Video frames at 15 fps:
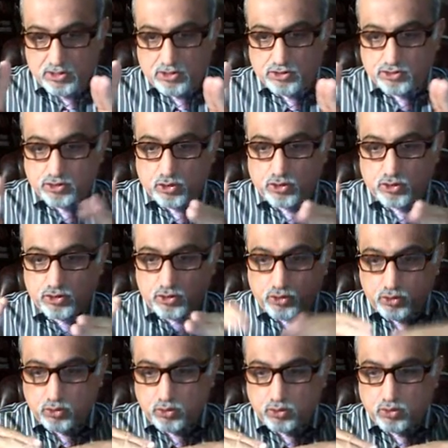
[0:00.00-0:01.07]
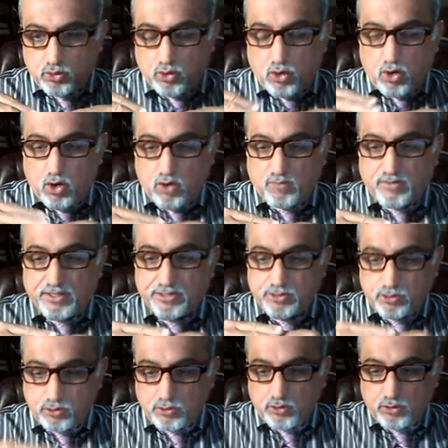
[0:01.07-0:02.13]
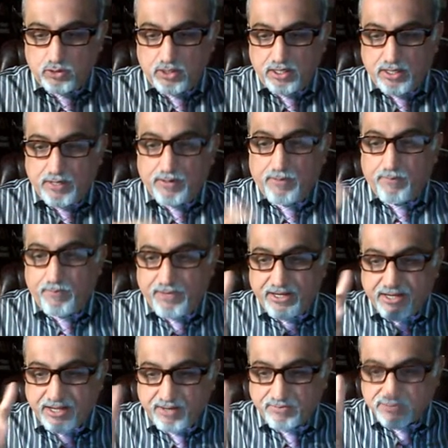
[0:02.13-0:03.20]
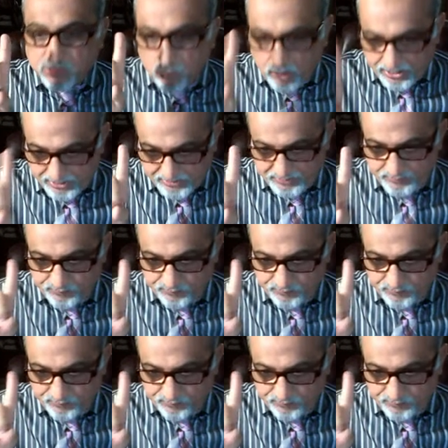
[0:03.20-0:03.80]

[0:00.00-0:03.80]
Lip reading: So 2 over 2 becomes 1.